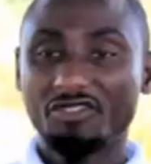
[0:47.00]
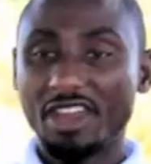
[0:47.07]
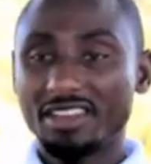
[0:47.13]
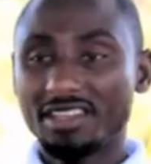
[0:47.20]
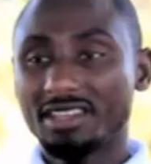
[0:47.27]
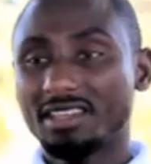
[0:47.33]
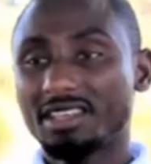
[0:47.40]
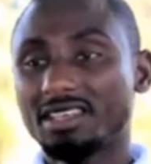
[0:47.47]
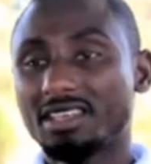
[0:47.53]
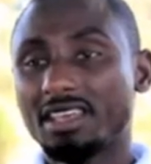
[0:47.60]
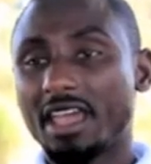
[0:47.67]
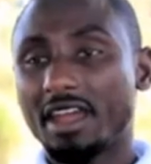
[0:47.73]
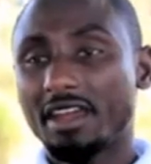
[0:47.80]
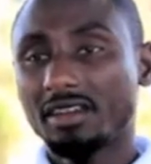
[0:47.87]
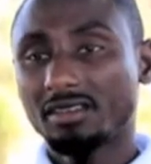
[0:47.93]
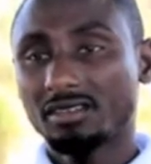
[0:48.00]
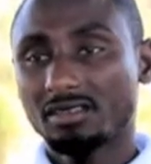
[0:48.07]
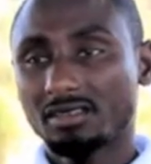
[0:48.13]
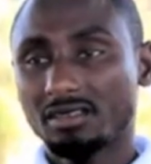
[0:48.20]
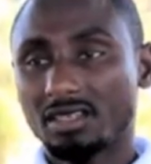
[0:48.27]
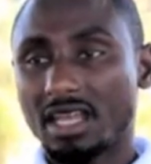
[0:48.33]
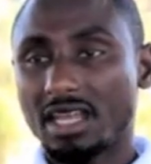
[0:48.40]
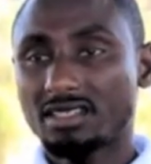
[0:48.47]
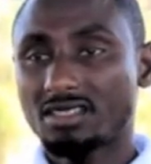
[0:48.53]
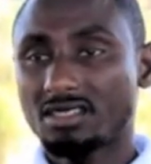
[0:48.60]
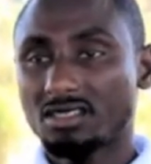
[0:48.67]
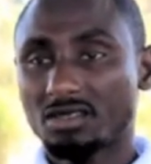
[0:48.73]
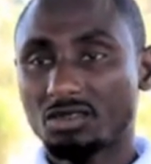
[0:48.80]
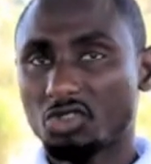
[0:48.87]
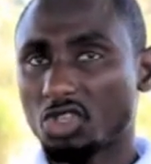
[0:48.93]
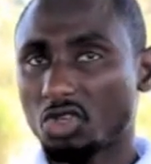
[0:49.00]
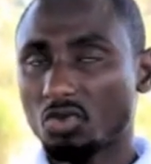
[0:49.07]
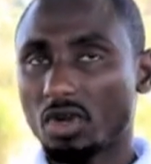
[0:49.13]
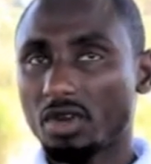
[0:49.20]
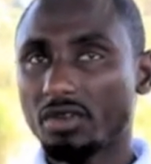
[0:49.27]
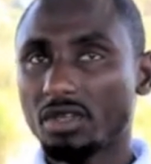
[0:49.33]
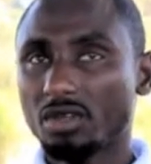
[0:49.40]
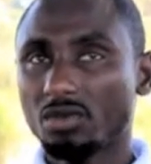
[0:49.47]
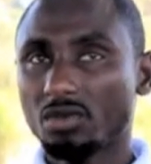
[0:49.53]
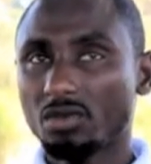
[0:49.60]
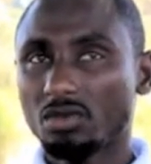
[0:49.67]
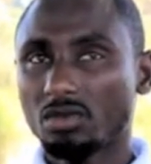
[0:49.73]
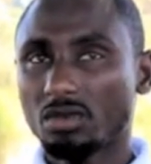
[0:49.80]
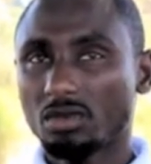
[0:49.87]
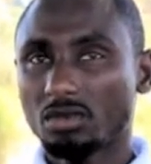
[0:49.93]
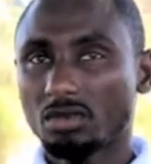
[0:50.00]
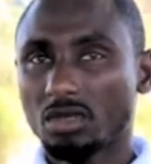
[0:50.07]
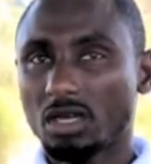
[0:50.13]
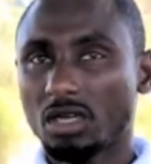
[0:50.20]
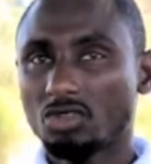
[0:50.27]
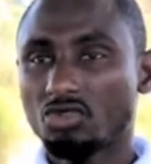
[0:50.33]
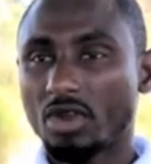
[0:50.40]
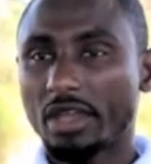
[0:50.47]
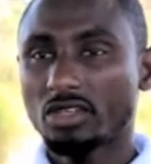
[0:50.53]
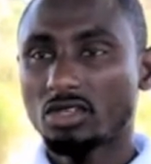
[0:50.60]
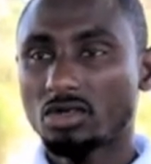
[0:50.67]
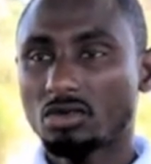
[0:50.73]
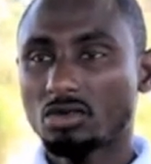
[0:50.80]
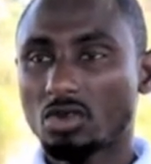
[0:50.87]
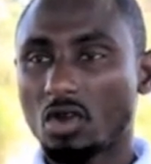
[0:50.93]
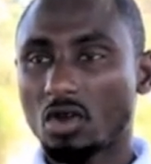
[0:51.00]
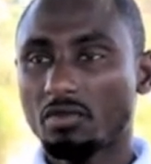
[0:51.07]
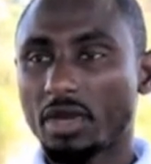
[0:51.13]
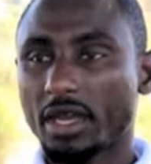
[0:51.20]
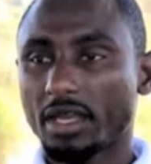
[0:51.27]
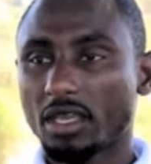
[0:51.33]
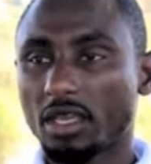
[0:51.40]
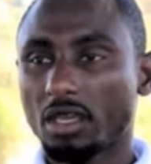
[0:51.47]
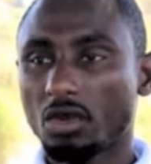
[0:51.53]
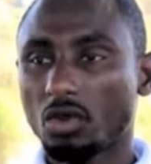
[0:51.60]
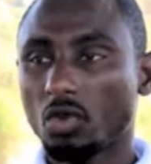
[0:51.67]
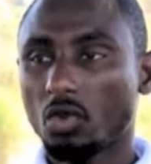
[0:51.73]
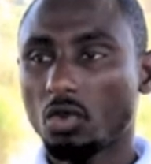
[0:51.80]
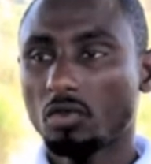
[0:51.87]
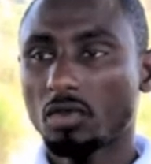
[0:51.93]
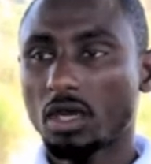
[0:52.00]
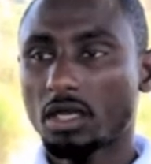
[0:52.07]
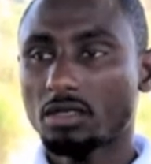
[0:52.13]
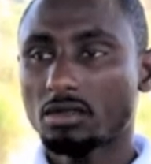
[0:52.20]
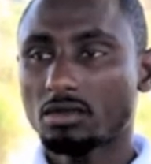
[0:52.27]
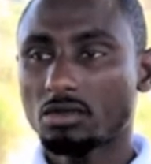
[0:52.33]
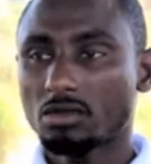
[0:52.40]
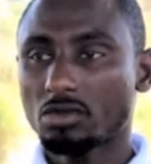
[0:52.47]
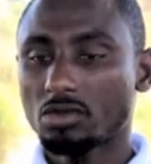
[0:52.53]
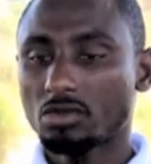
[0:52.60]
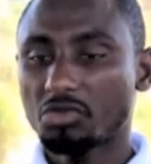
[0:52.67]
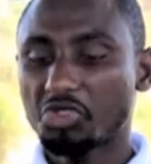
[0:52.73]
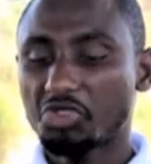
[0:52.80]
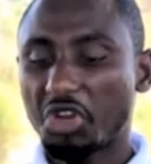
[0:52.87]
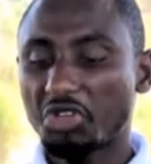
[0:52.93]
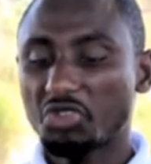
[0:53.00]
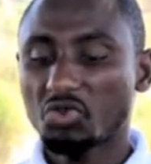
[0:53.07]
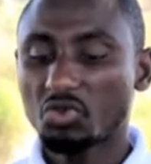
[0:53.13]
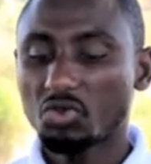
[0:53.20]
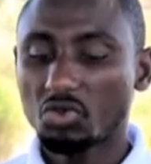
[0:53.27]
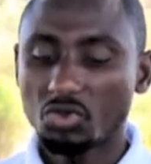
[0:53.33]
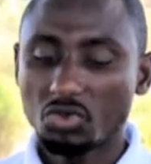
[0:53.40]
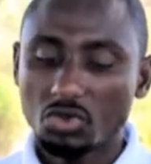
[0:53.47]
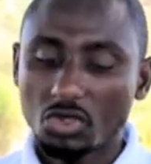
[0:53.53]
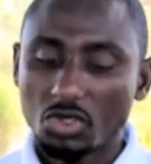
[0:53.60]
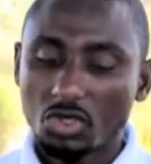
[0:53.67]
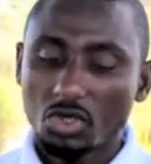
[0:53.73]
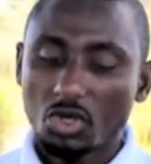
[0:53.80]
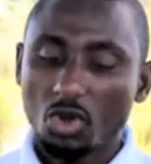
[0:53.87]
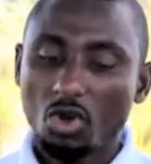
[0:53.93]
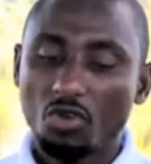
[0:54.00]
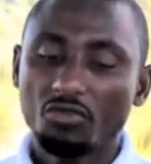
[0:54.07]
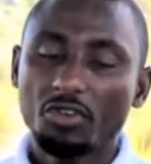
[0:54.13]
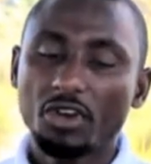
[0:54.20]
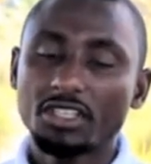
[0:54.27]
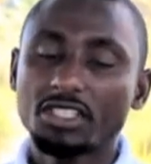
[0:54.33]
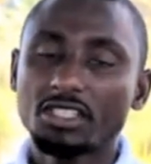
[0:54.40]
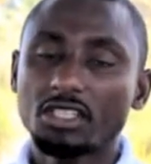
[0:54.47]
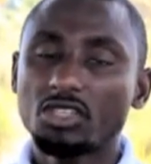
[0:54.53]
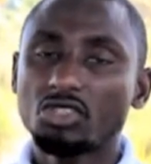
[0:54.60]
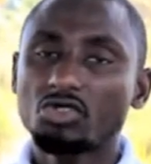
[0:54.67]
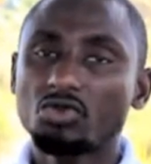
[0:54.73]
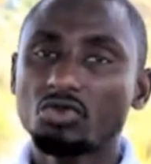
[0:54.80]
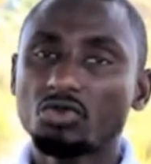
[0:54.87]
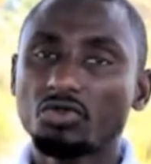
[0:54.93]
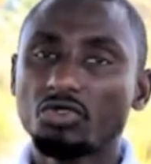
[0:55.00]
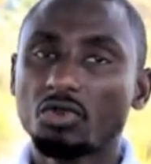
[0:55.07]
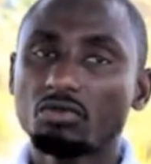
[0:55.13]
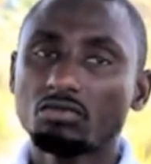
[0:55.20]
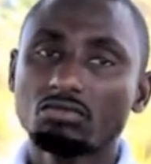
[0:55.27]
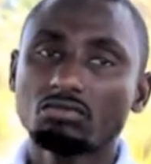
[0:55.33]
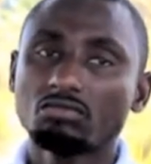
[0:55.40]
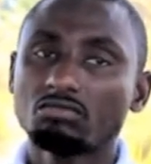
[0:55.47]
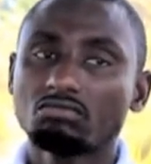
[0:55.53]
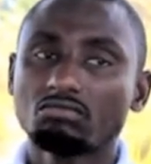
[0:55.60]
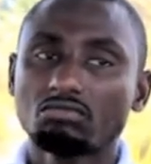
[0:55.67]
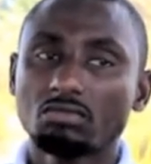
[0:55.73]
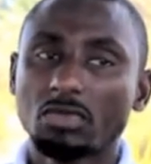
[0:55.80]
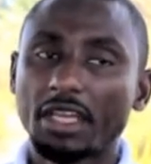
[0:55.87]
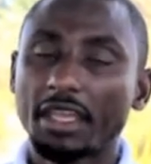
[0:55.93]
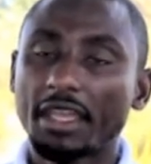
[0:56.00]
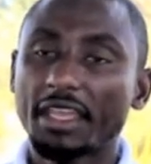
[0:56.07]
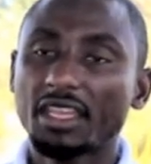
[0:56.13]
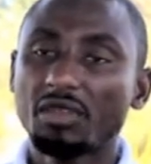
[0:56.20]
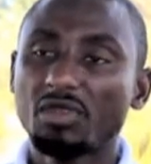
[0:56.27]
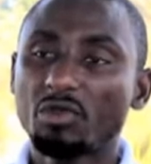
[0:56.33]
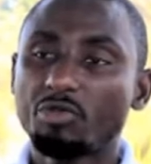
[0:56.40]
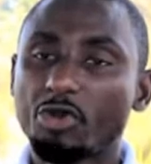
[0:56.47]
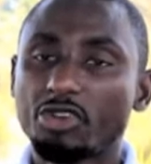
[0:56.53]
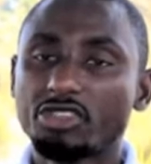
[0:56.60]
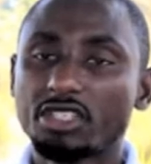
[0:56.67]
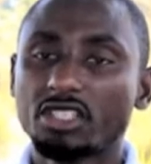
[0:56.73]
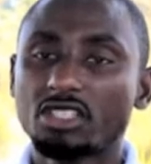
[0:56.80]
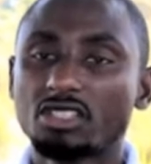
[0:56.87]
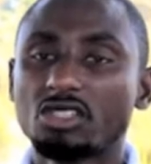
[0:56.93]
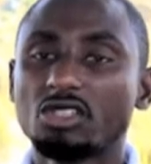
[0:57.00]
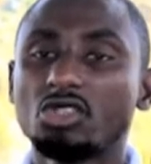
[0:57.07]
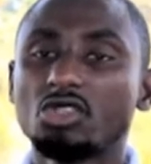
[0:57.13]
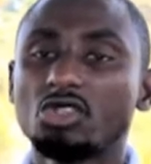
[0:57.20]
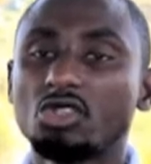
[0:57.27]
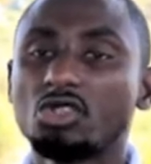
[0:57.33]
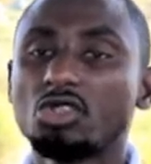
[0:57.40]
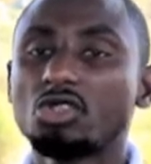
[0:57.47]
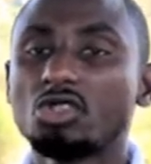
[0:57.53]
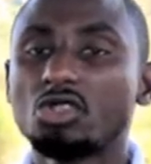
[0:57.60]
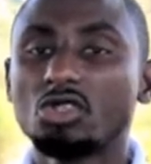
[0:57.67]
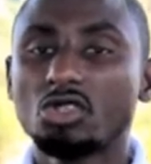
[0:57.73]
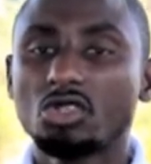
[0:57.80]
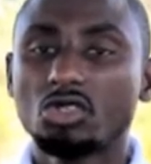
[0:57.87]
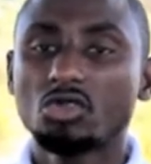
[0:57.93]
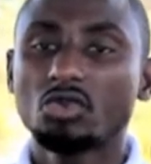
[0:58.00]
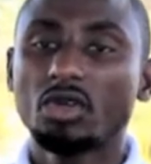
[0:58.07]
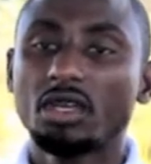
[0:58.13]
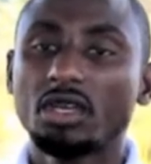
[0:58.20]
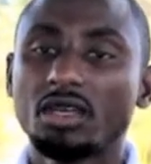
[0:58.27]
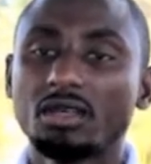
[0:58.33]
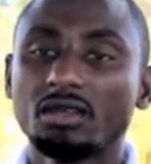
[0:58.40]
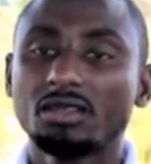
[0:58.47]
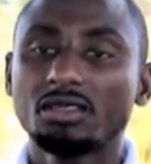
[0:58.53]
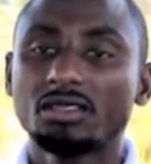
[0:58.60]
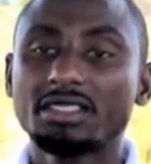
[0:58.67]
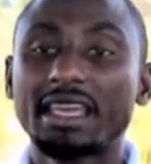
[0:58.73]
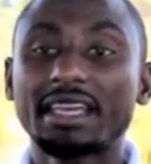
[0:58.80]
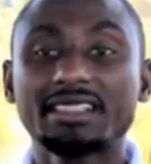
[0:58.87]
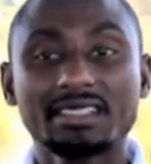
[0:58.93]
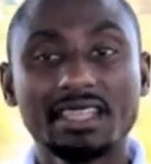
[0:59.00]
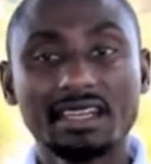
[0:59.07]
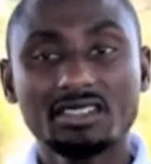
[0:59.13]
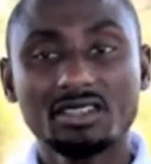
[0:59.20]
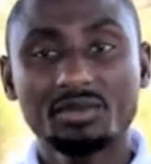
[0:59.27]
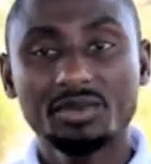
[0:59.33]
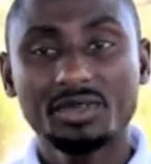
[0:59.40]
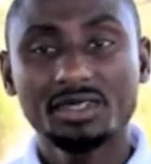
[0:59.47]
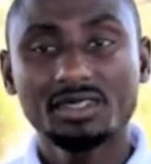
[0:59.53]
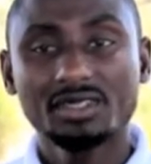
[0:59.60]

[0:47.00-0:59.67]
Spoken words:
very year, that's January, I tried to come back here home and try to convert it from an academic project to a tech startup.